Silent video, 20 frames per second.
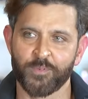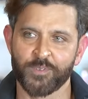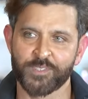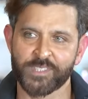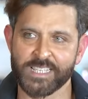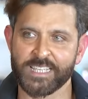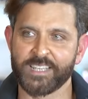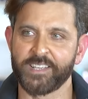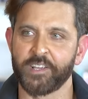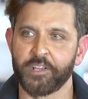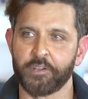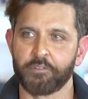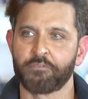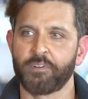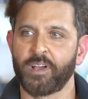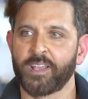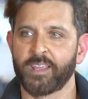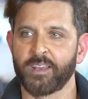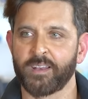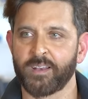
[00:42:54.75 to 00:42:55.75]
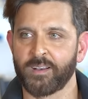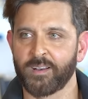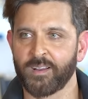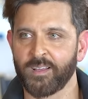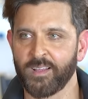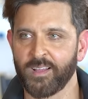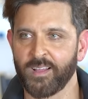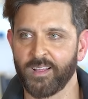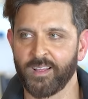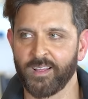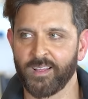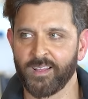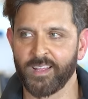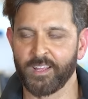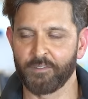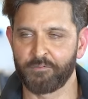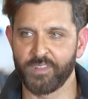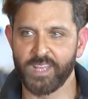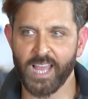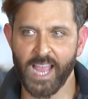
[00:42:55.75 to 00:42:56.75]
see if
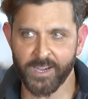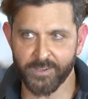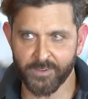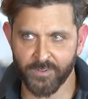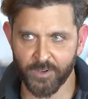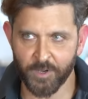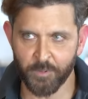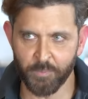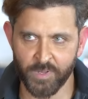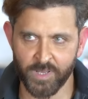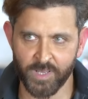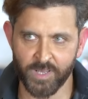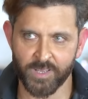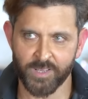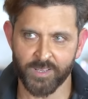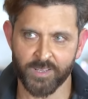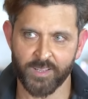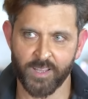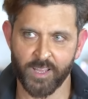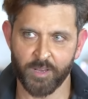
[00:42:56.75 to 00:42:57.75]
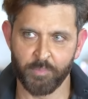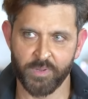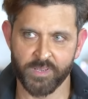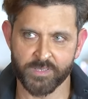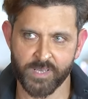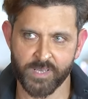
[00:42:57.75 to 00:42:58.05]
the actor in me can be